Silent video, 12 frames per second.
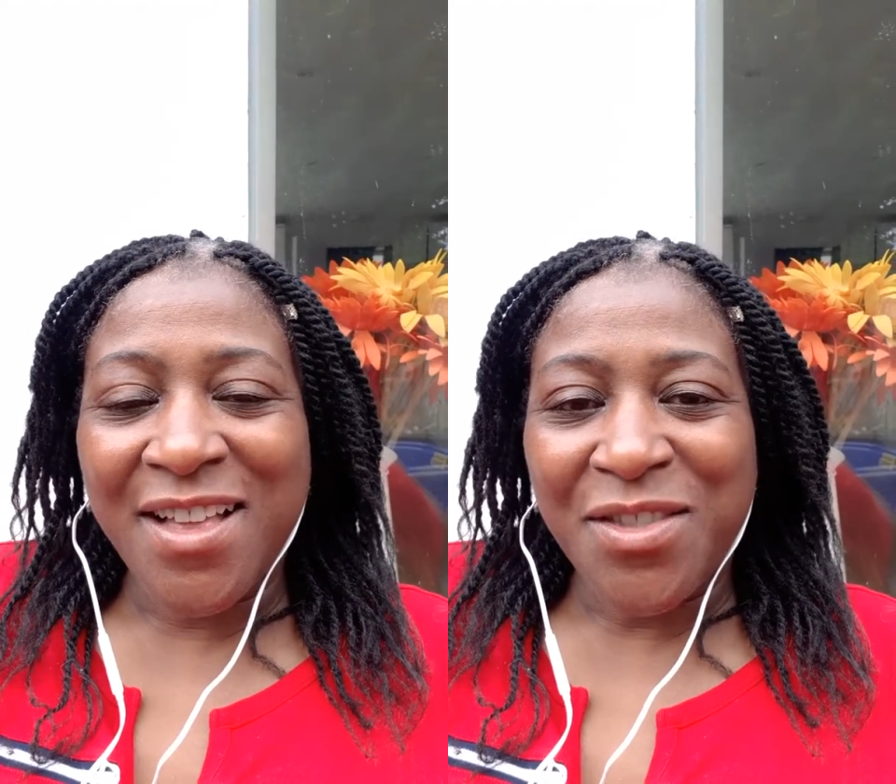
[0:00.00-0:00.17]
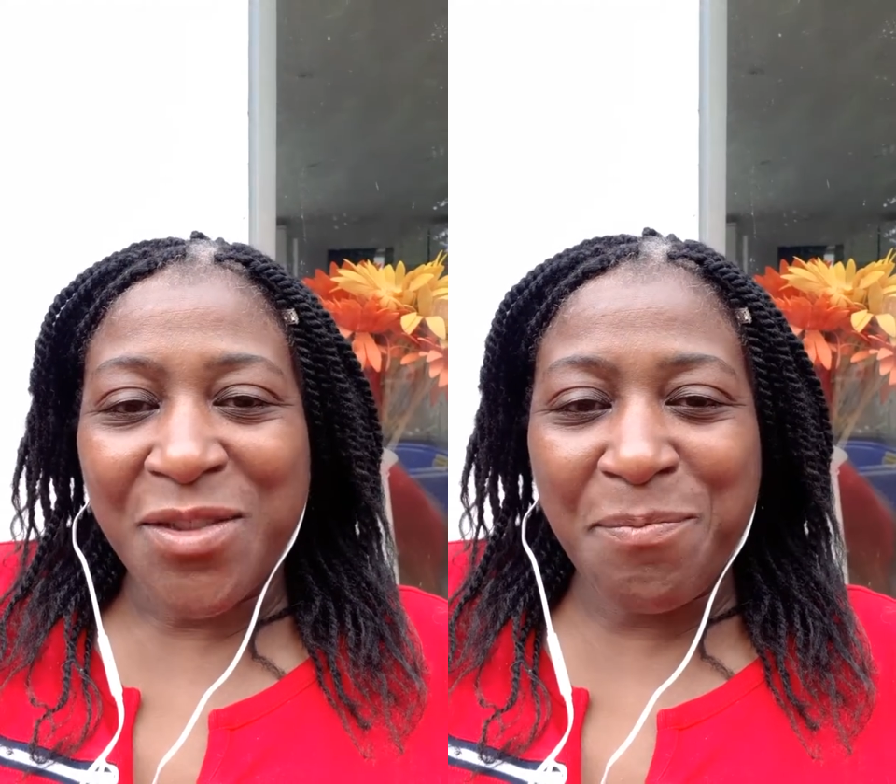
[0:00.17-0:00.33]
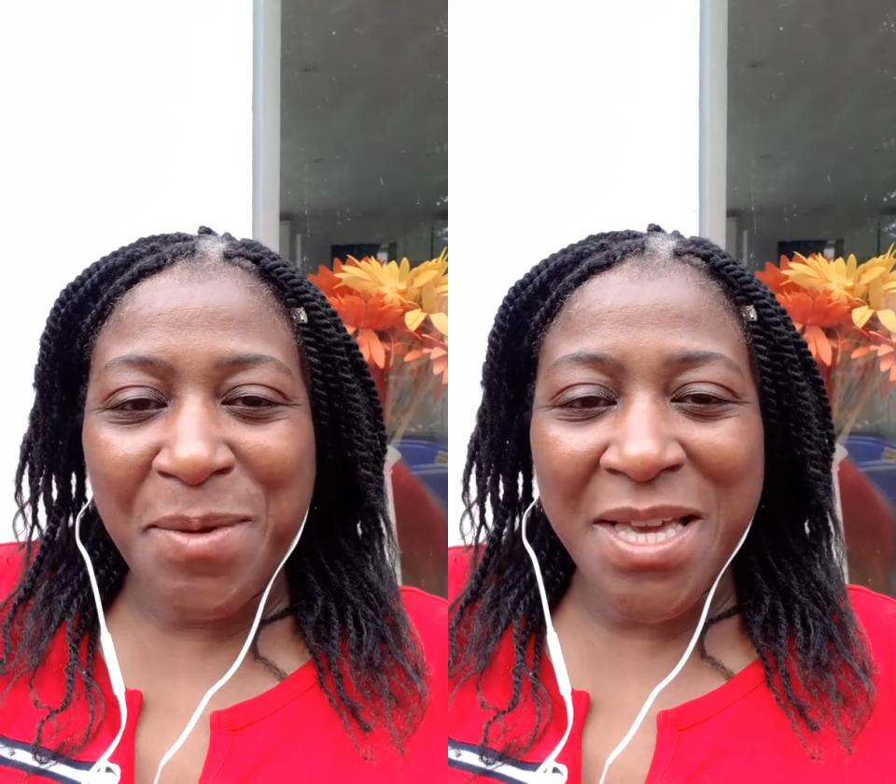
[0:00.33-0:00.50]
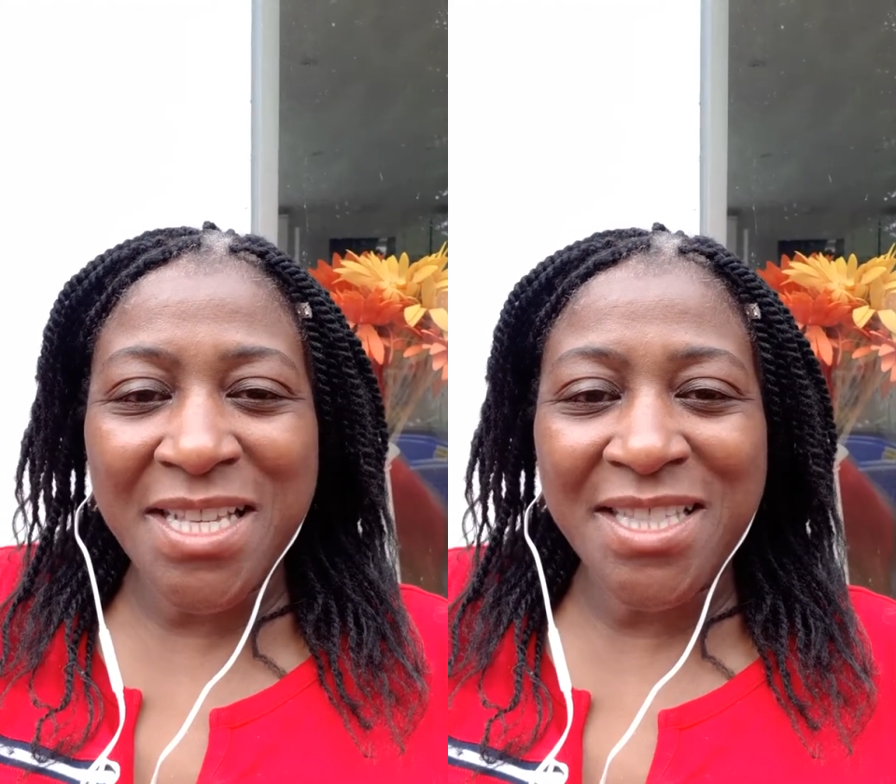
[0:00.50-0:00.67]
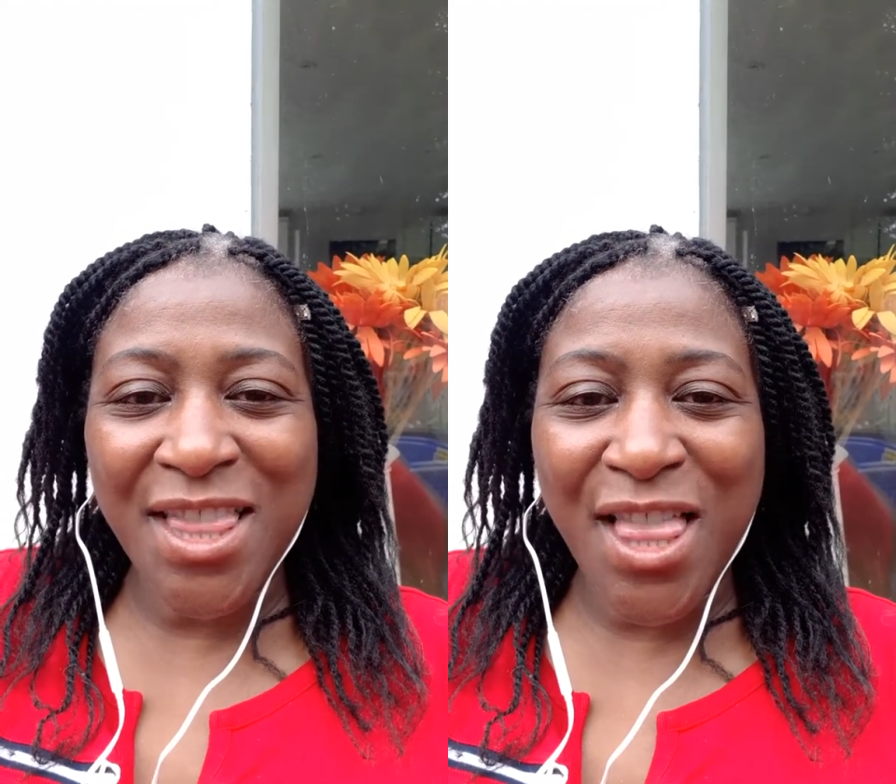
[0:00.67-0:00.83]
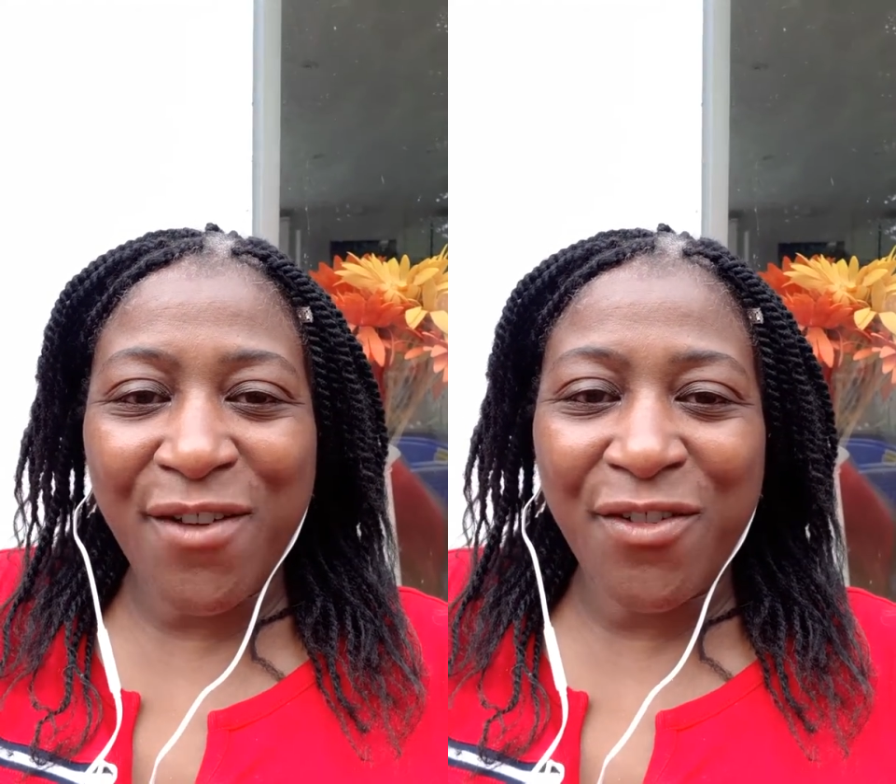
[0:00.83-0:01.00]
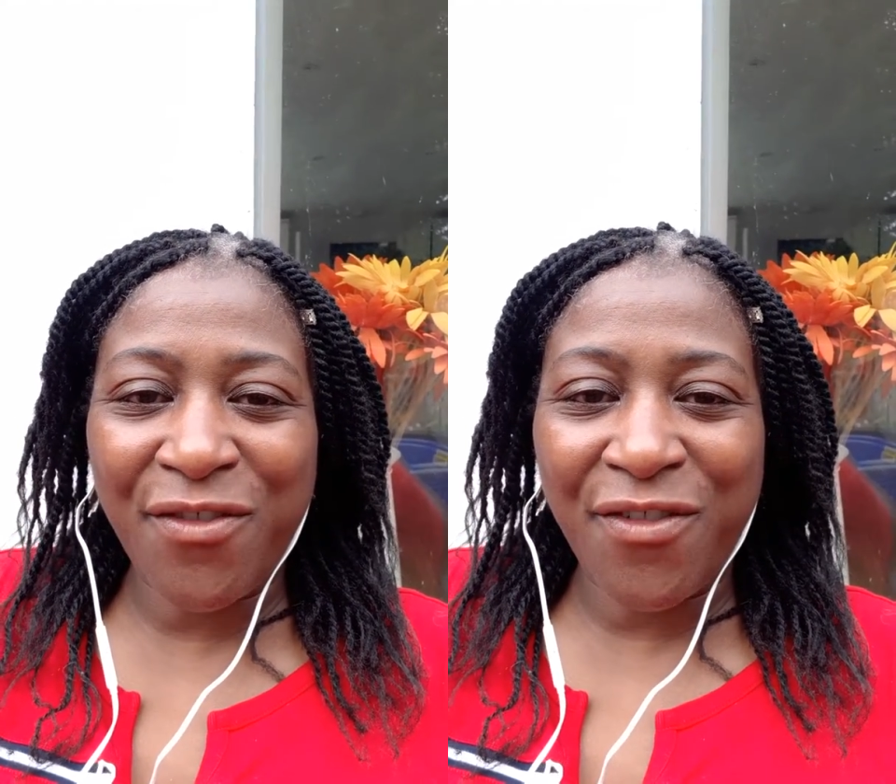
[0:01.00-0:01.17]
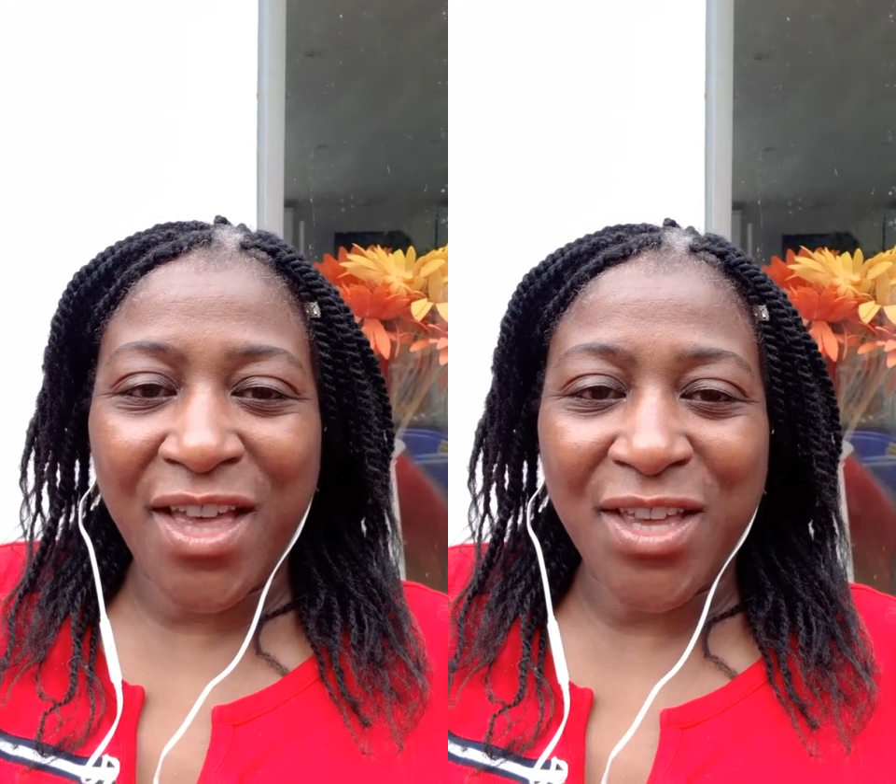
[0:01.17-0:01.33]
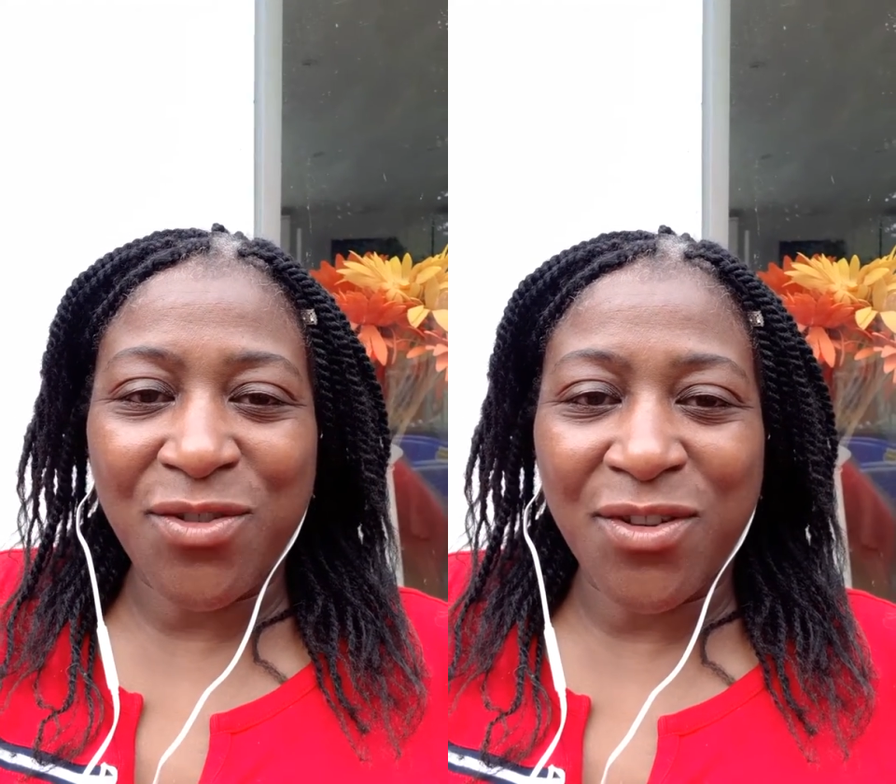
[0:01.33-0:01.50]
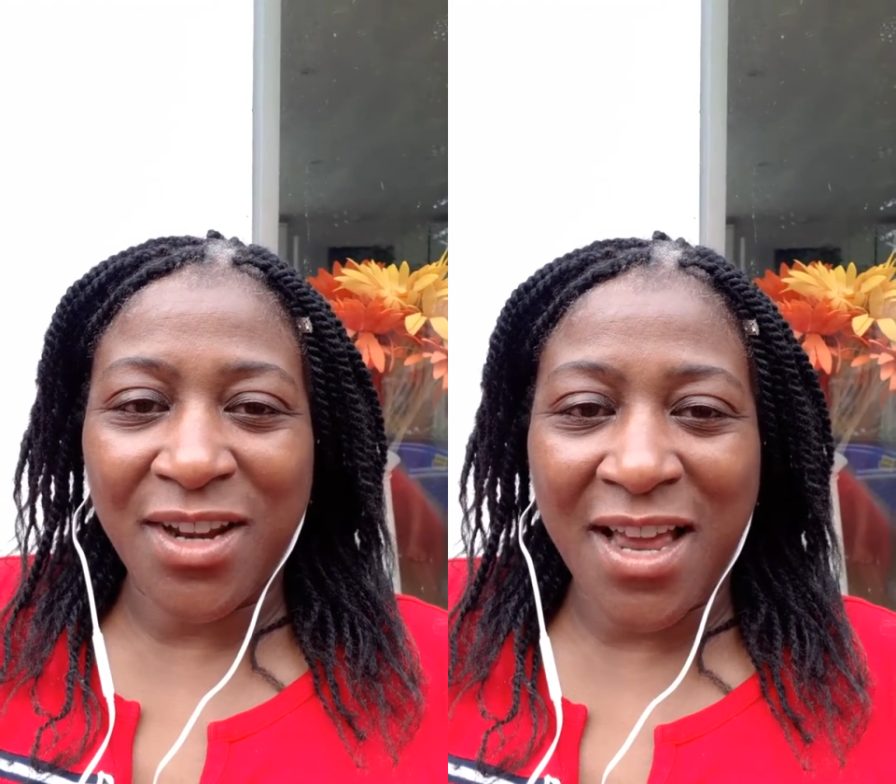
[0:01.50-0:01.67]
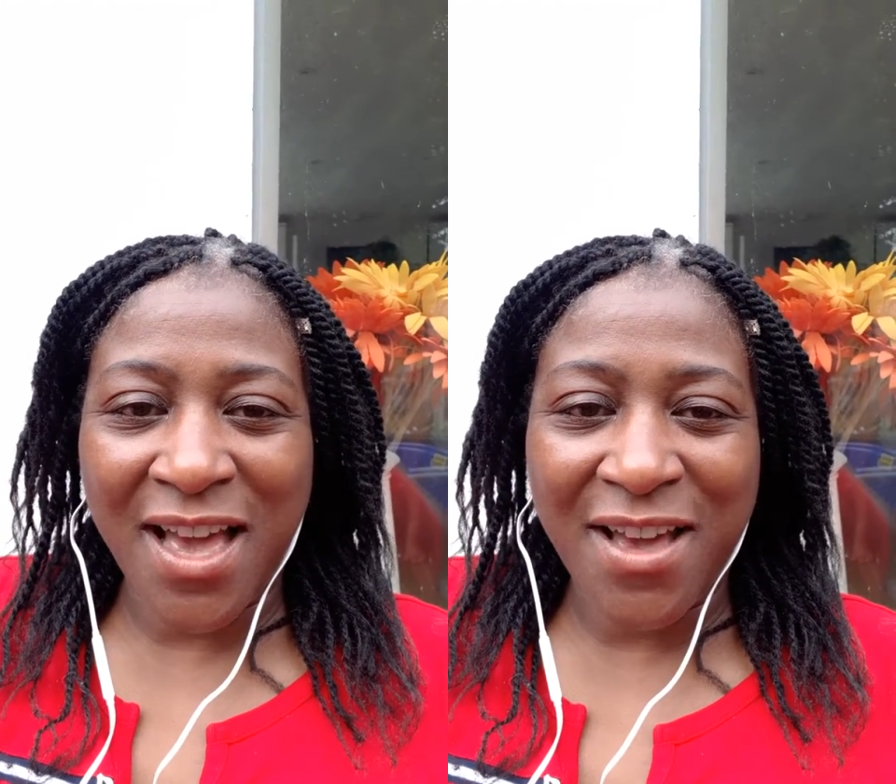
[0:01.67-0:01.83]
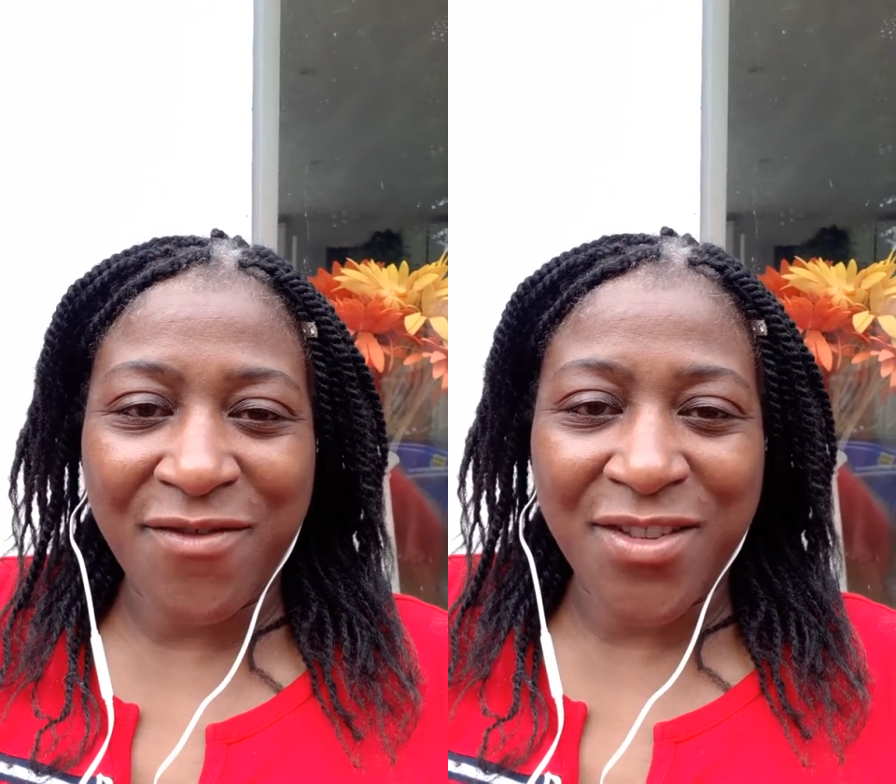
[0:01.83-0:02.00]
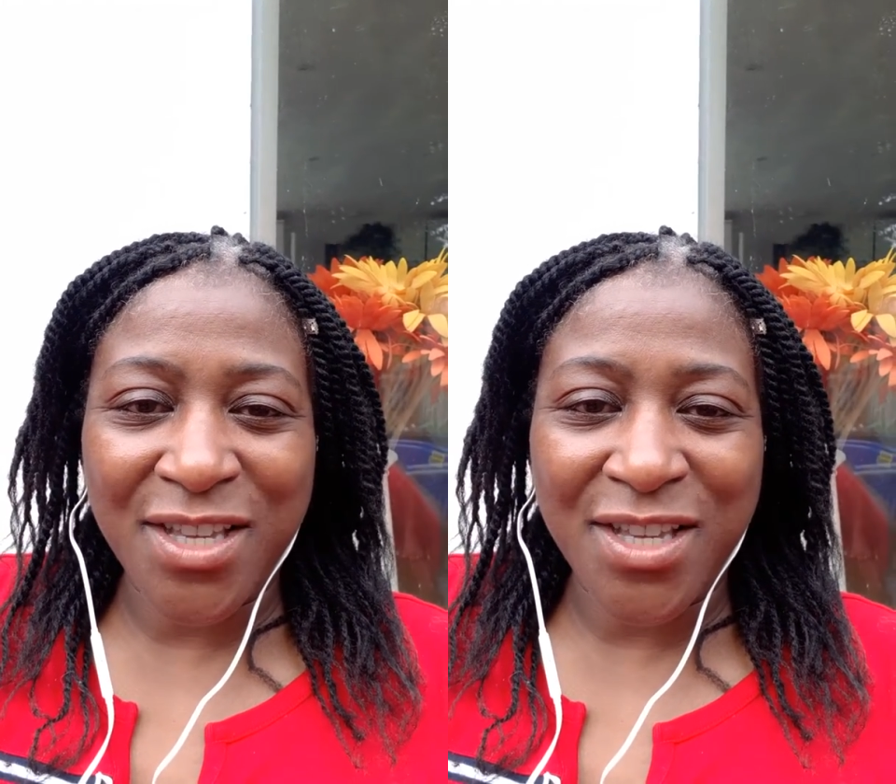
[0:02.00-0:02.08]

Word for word: The biggest love affair you can have